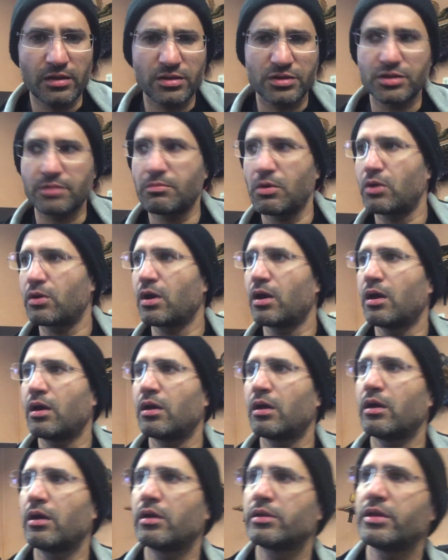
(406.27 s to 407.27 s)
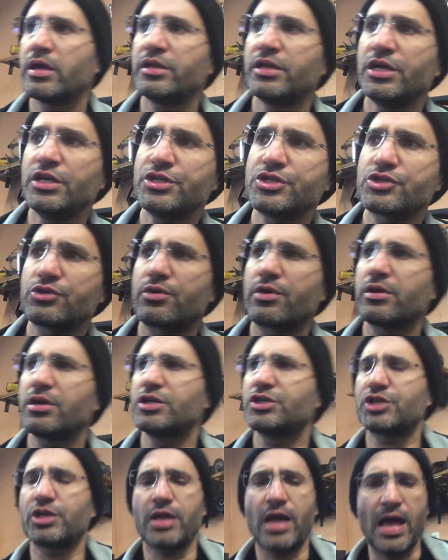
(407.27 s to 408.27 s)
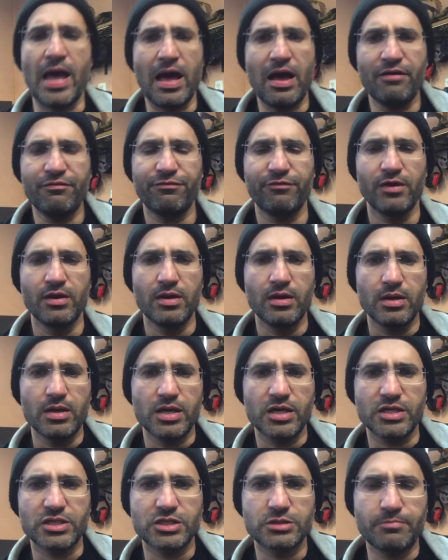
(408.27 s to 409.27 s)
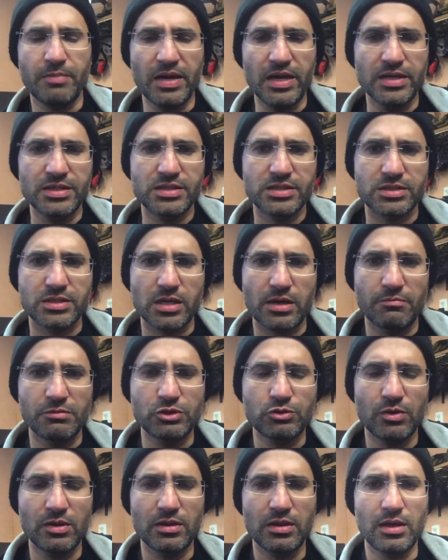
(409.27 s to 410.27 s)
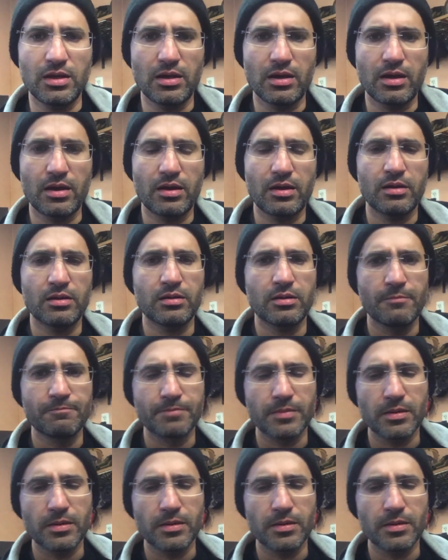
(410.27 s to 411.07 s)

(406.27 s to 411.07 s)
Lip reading: There's about an inch or an inch and a half space between the